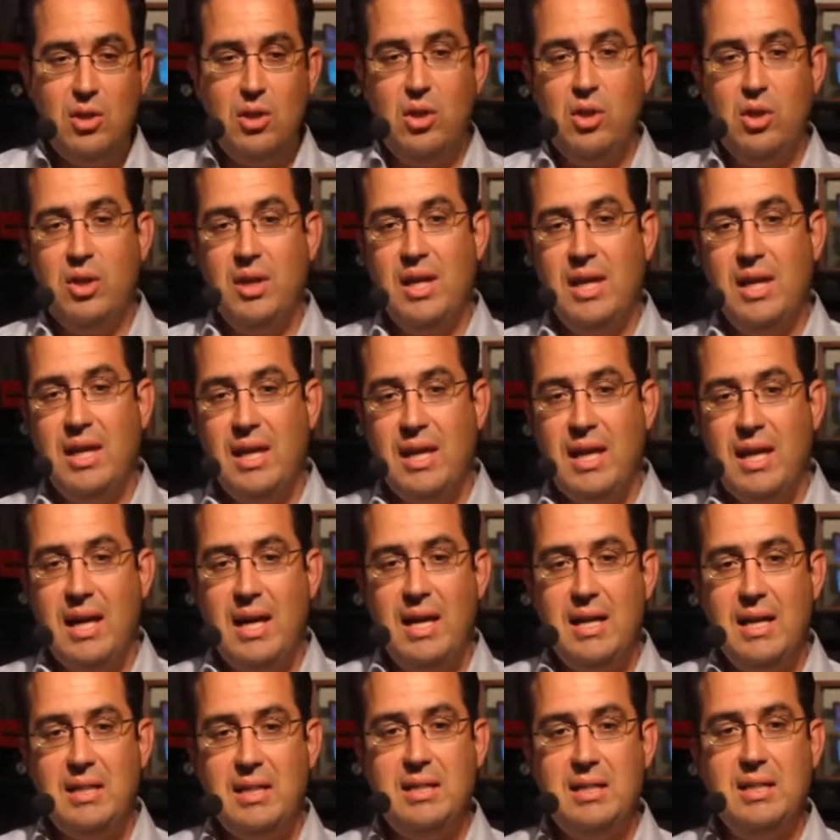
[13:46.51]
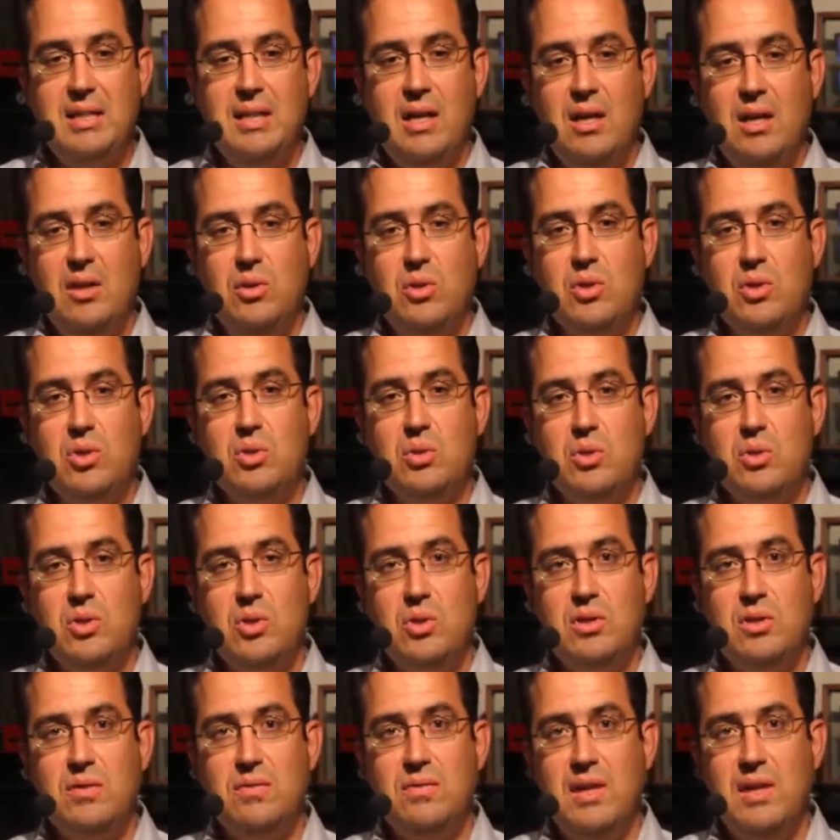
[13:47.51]
looking at other
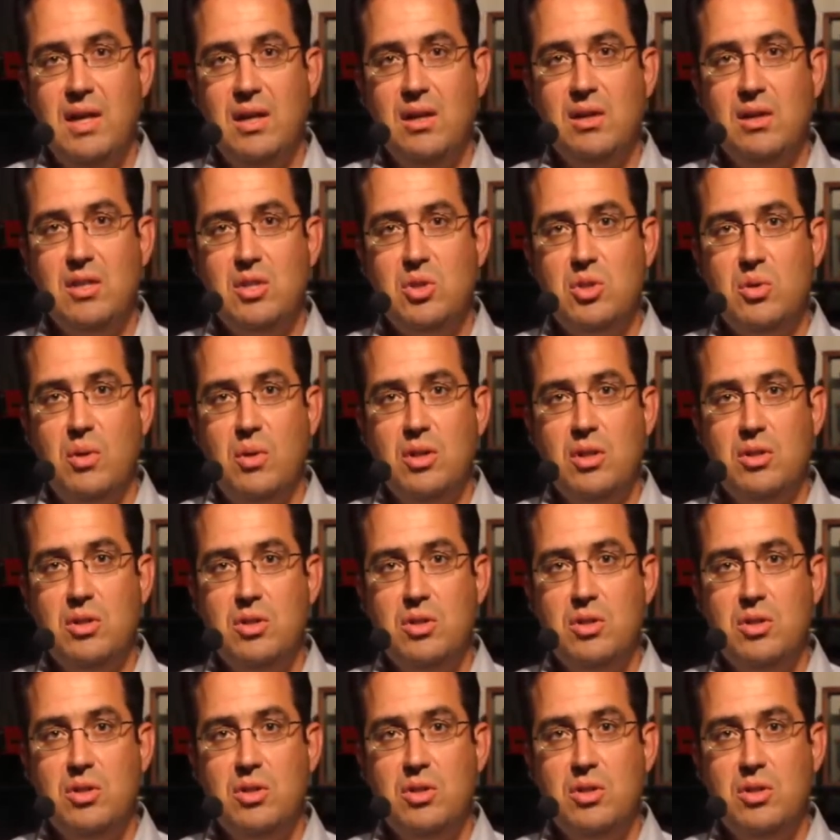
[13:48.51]
sources of data and so on.